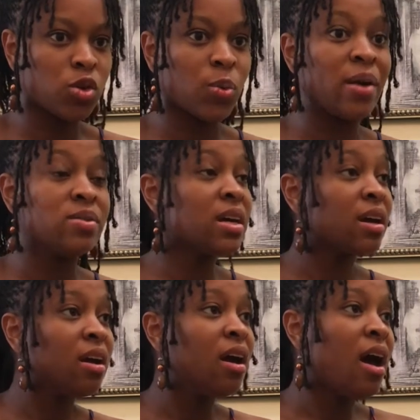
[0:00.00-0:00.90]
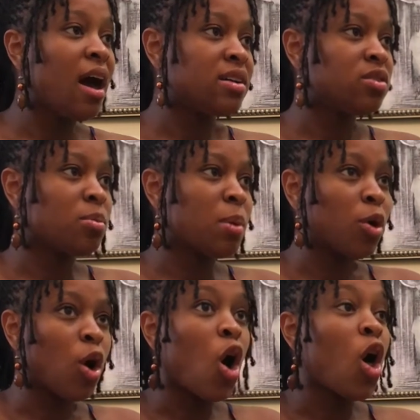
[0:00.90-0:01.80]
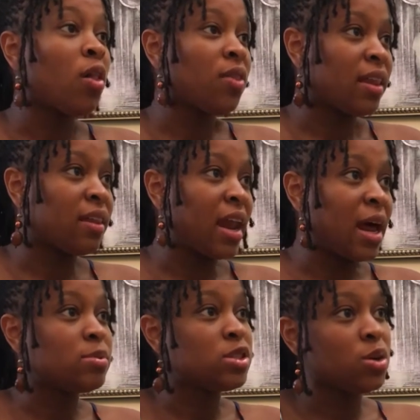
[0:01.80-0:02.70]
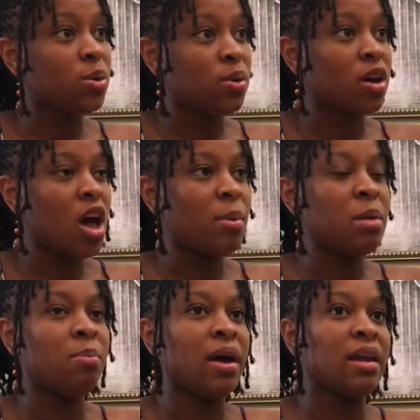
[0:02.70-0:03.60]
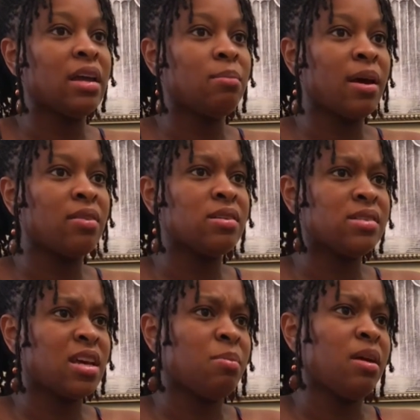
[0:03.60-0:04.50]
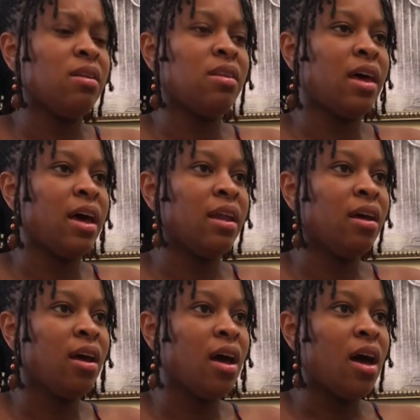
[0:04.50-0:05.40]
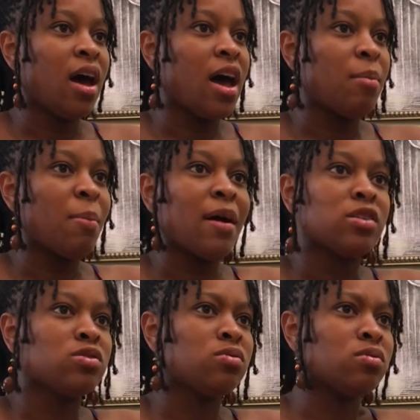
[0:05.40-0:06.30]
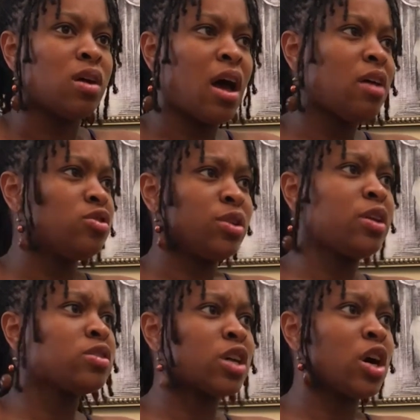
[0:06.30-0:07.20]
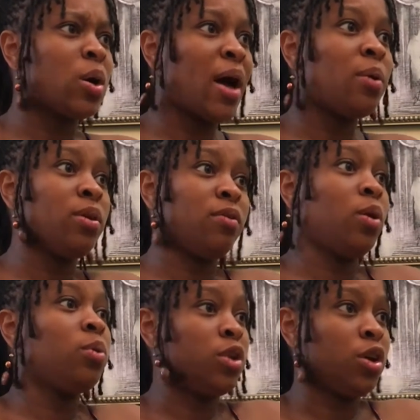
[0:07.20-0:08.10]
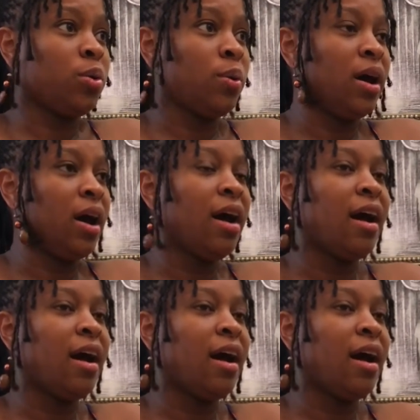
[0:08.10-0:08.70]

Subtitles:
surrounding, I don't remember all that led up to the comment, but he made the statement that about 100 years ago, I would have owned you.